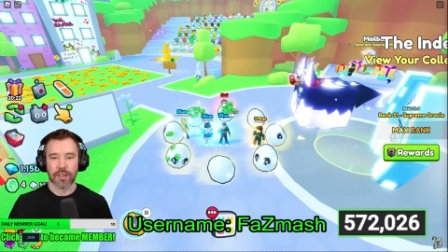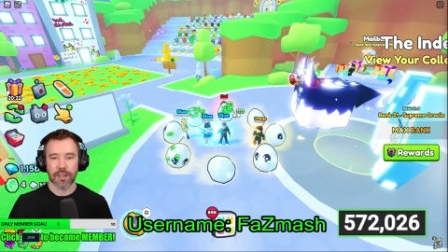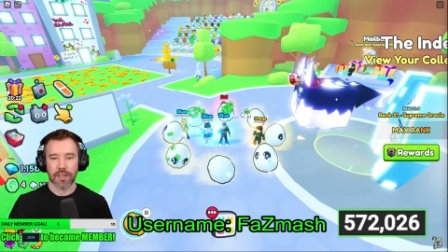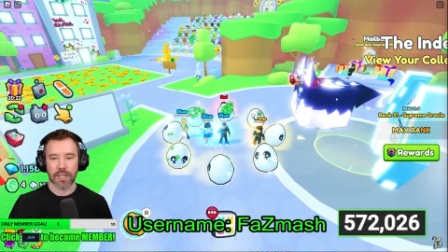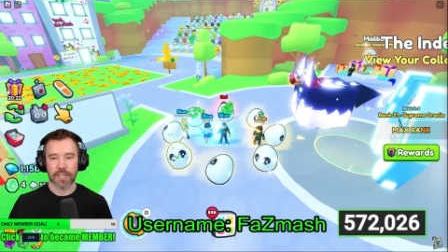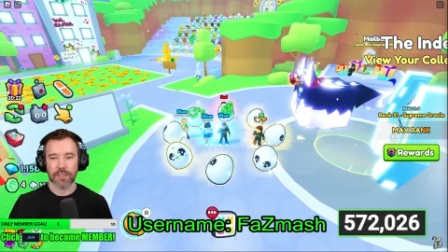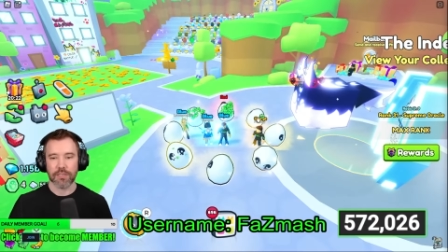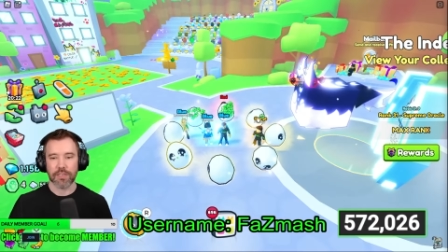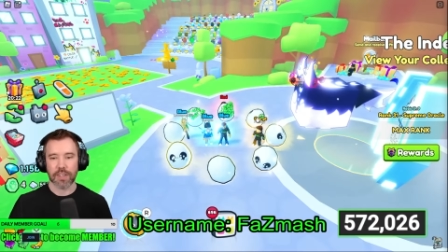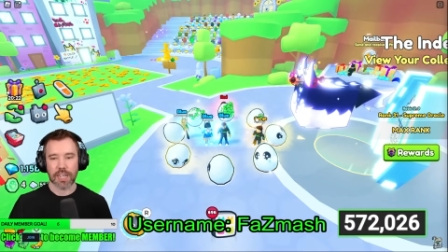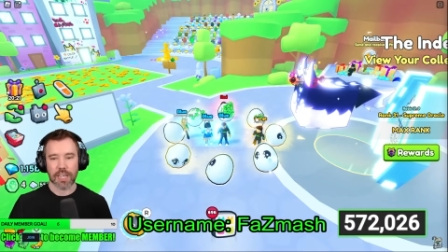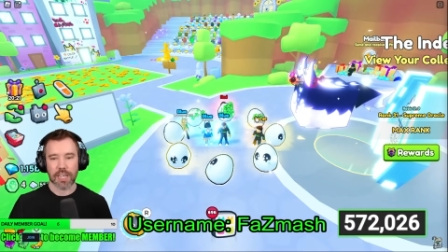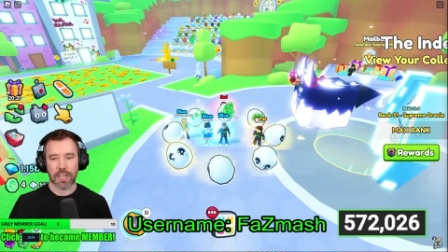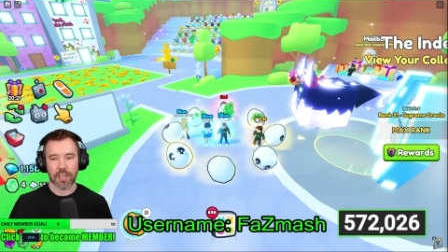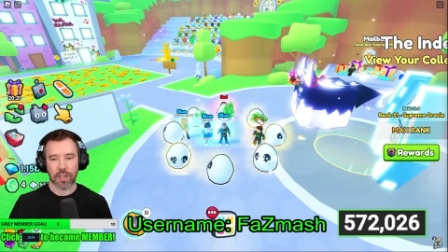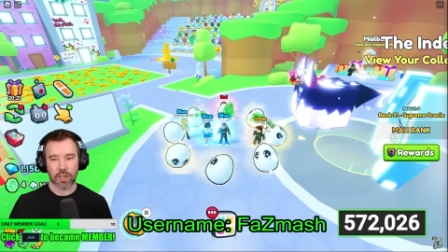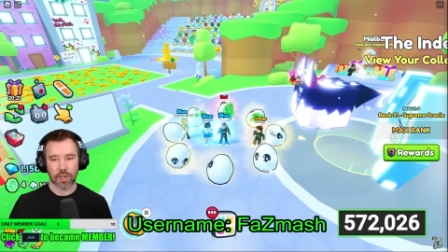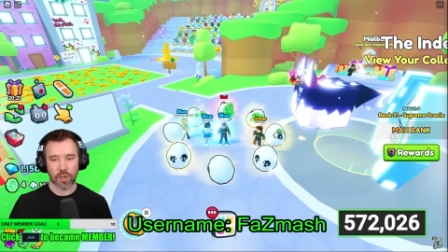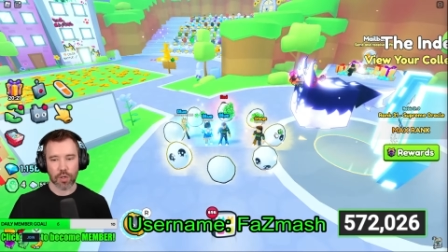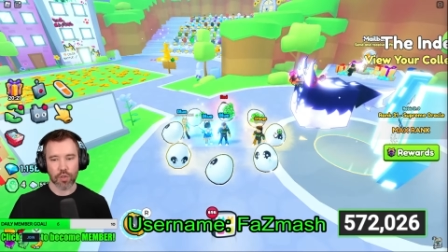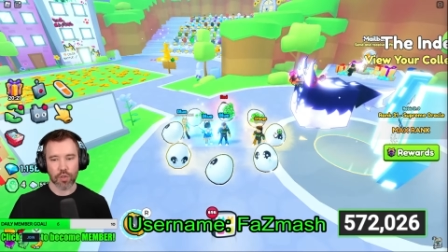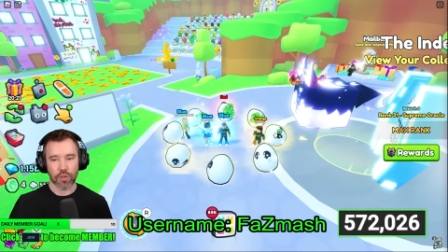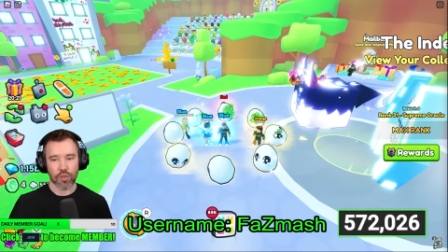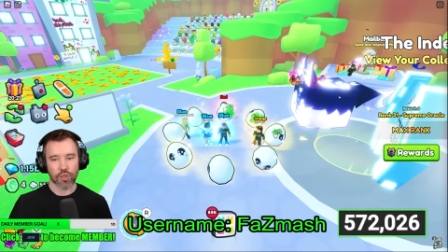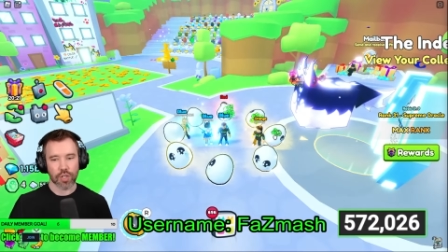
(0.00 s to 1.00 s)
even a
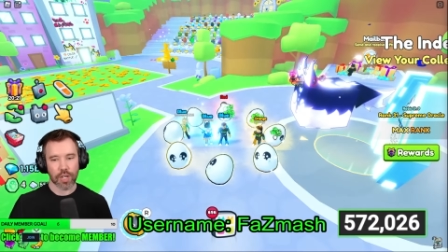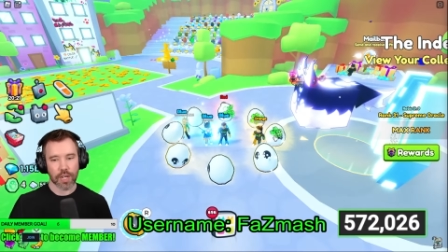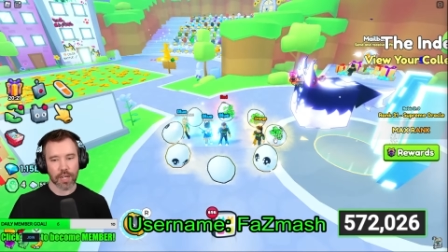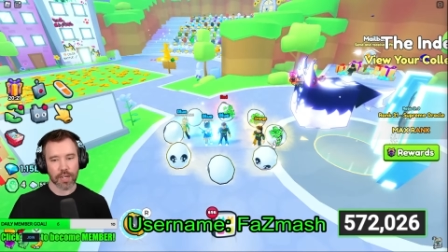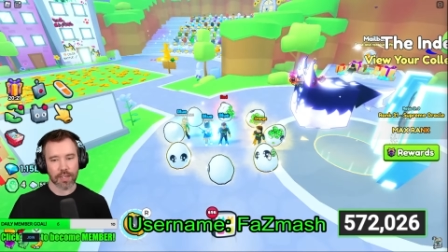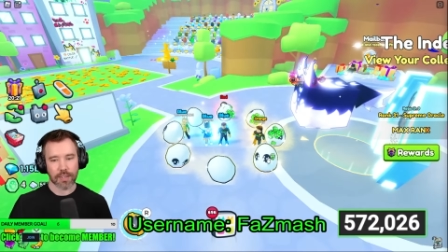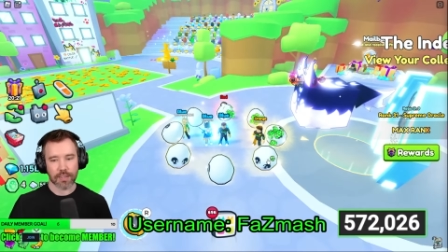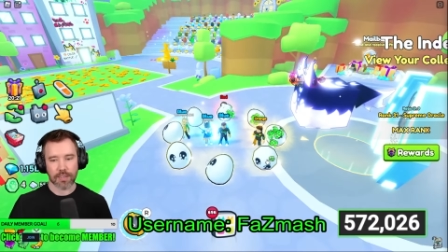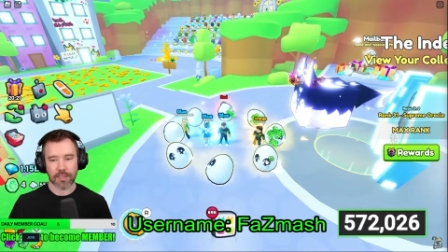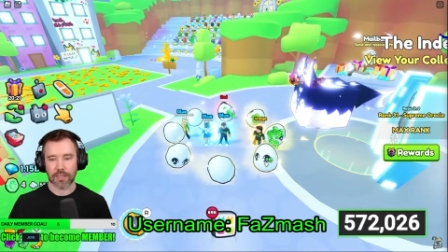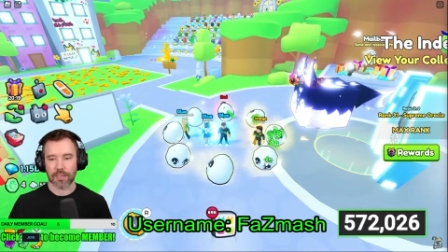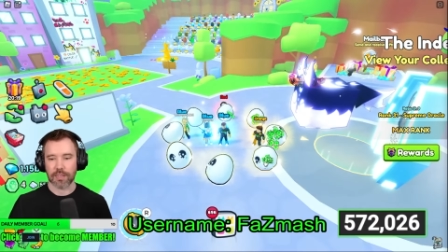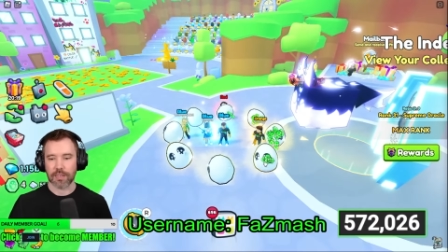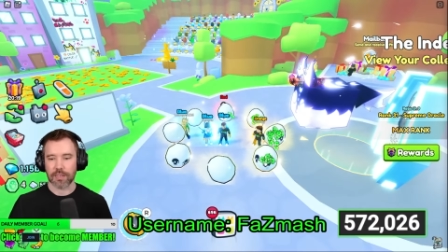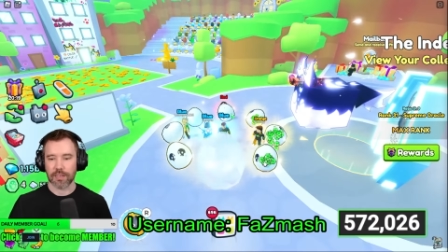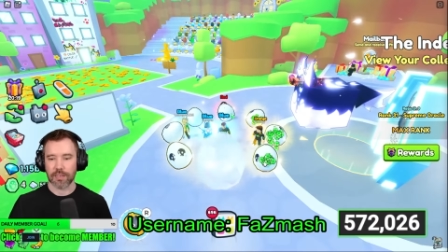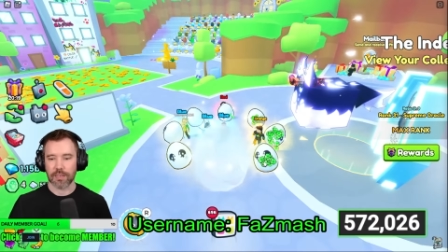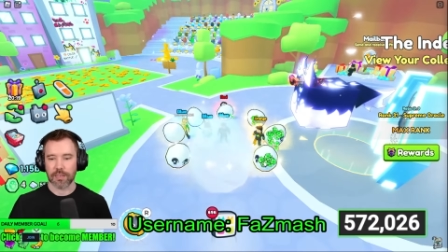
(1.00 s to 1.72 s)
huge yet.